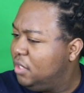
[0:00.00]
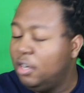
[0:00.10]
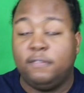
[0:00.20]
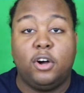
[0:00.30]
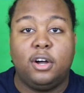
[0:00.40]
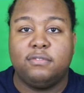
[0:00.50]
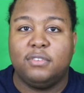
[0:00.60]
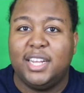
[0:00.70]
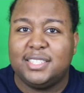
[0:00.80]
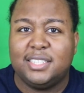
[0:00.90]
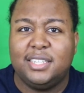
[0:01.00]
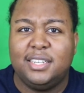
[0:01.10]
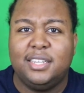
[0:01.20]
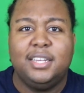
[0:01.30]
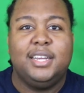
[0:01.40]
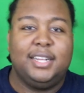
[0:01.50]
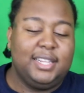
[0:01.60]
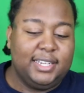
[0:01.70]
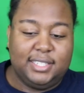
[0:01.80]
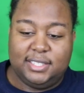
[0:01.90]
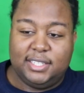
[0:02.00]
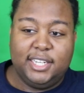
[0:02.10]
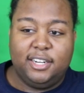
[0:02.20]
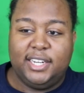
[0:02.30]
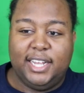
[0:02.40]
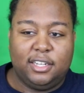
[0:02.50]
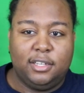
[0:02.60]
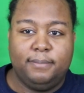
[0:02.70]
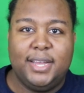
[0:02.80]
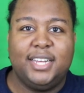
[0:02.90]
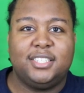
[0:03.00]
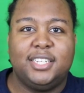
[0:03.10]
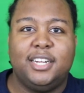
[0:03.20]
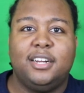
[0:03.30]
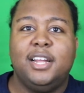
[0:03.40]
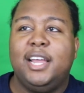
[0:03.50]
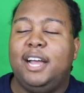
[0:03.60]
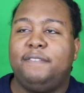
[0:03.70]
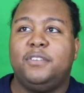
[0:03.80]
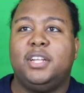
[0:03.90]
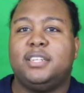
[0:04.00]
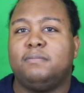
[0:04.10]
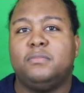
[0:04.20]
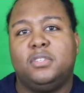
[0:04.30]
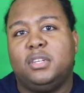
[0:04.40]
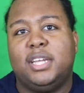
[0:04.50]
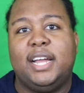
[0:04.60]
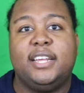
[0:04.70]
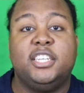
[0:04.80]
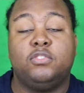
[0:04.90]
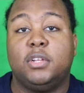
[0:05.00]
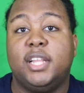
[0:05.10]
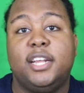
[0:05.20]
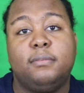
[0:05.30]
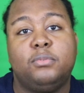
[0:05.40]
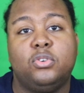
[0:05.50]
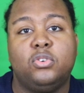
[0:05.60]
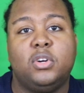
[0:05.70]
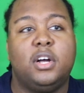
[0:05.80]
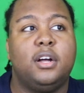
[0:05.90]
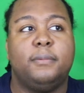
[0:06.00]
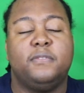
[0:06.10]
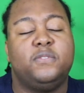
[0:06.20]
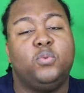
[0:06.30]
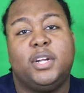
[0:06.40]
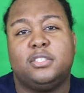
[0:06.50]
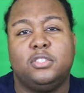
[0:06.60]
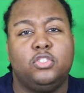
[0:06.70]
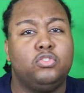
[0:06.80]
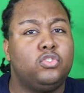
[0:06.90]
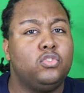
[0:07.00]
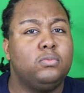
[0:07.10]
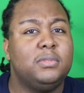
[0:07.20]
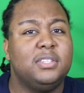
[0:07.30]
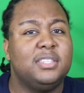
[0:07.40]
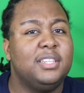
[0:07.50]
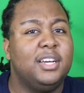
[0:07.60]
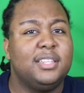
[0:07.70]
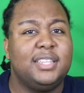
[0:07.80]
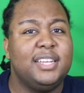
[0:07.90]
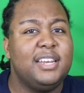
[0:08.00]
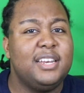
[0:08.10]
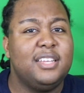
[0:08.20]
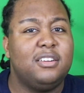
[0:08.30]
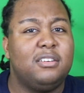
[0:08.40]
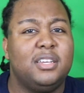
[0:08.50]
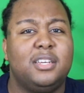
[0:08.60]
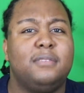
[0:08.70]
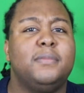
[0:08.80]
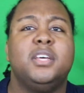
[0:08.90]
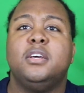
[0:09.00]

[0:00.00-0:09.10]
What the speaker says: Evolve Wrestling. I liked his gear. He had a good match there. I feel like he's relatable. If you watch the YouTube thing they did on him,